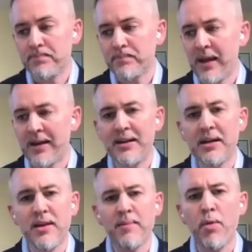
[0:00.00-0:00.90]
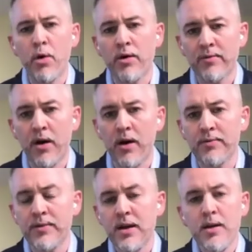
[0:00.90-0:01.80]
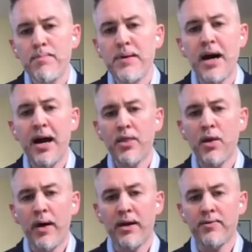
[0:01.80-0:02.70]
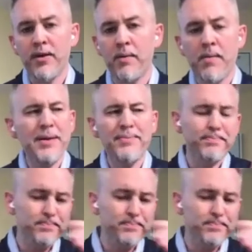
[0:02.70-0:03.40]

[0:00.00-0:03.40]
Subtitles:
that get them more involved beyond the wedding film. I mean,